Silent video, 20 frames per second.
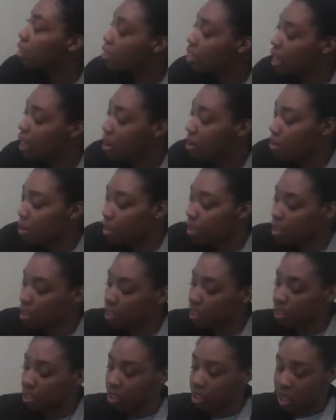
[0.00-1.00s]
the tying
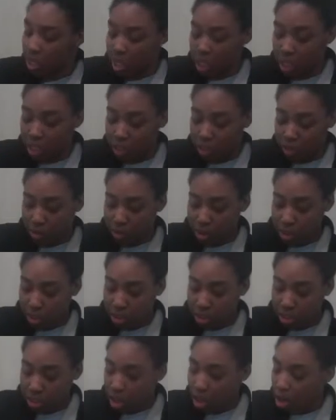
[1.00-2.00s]
process? So we're going to
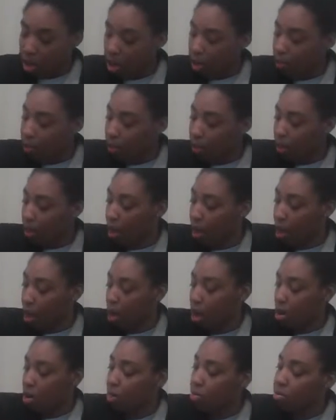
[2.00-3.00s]
start off with
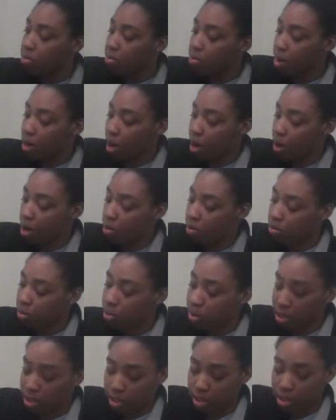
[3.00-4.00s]
our
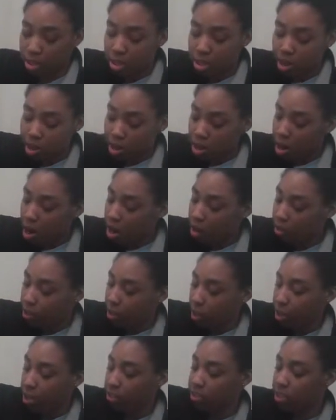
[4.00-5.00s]
browns, our
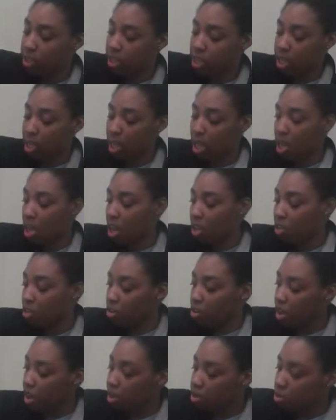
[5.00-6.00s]
leaves and other
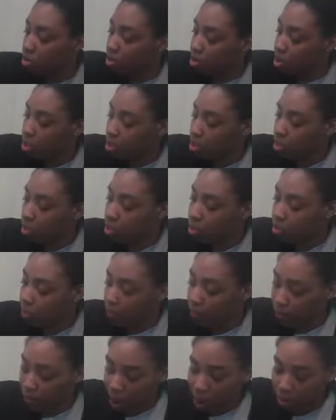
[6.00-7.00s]
natural resources we
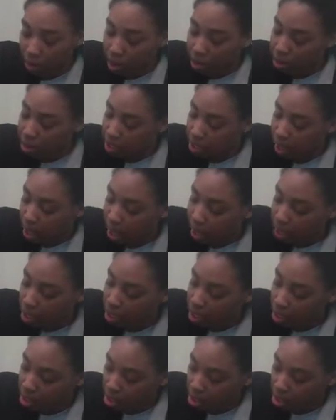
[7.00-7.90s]
found outside.